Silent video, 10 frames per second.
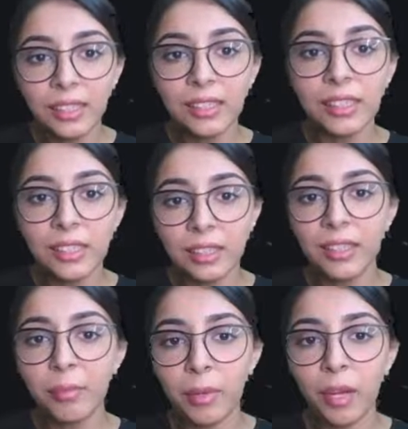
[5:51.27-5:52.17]

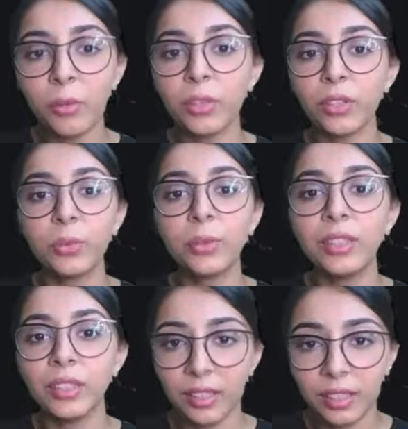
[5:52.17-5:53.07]
sitting about
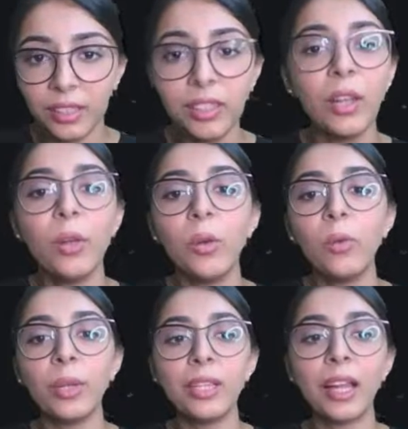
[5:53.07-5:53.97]
doing nothing
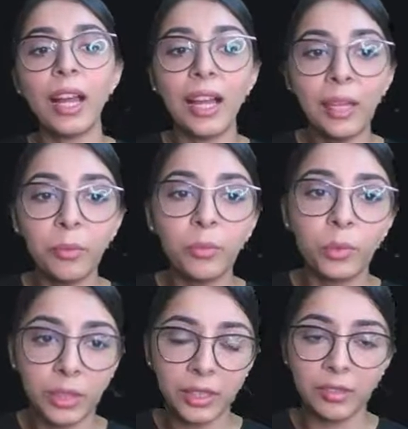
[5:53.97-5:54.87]
when I am
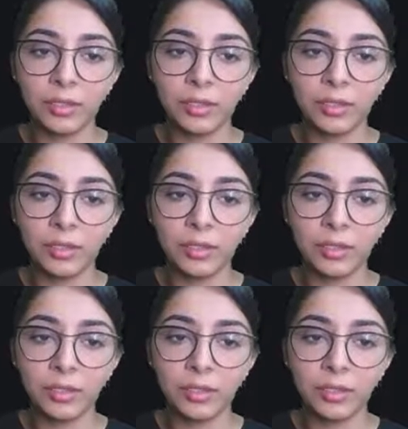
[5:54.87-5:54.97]
working.